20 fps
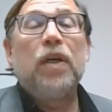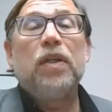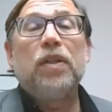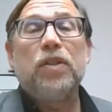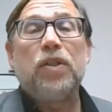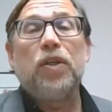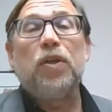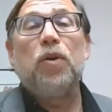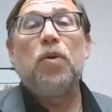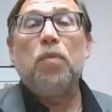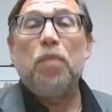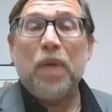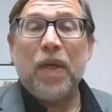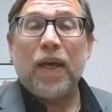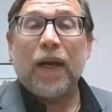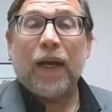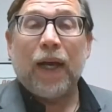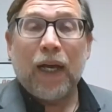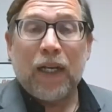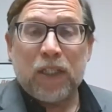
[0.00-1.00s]
to be a
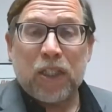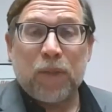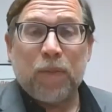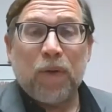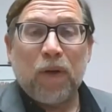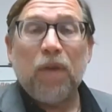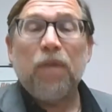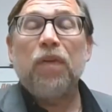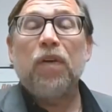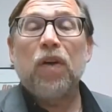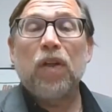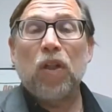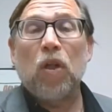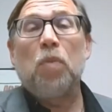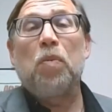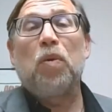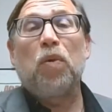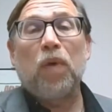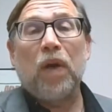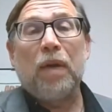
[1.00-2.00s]
customer for
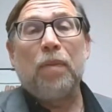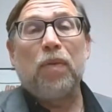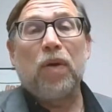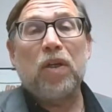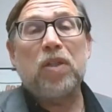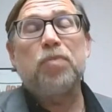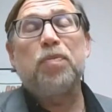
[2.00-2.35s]
Global Green Books